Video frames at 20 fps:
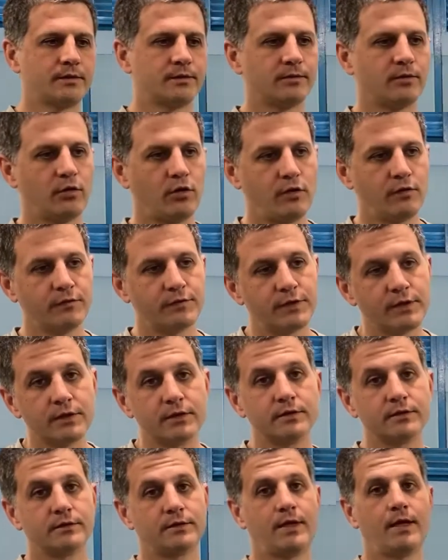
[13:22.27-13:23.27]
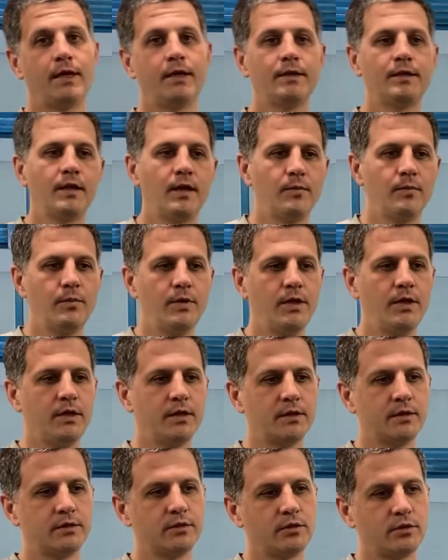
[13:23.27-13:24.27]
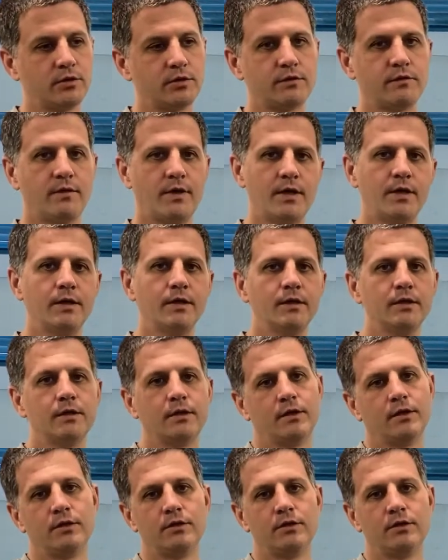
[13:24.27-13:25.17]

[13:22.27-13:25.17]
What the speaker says: often end up being not very